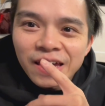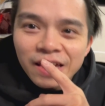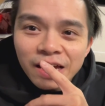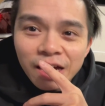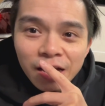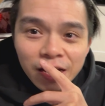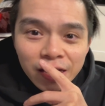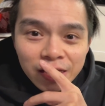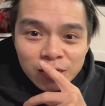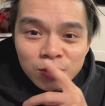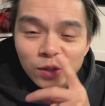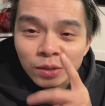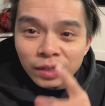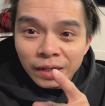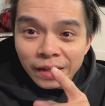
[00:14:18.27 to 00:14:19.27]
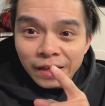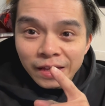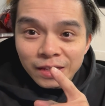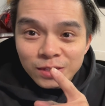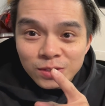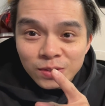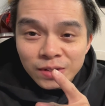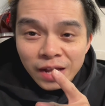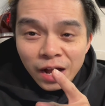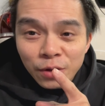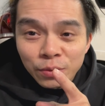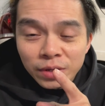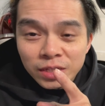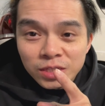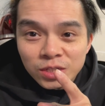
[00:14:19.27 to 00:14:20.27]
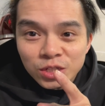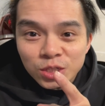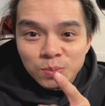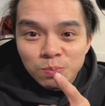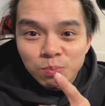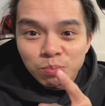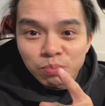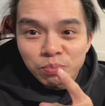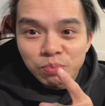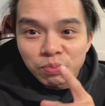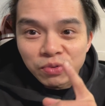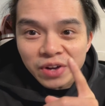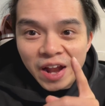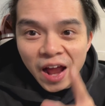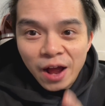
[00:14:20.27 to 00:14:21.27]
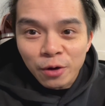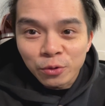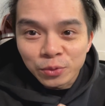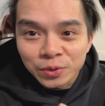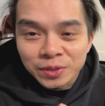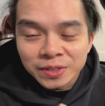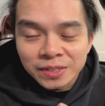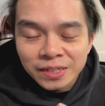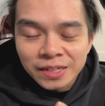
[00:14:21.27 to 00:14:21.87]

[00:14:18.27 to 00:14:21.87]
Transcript: It's not clear, so now it's just brown,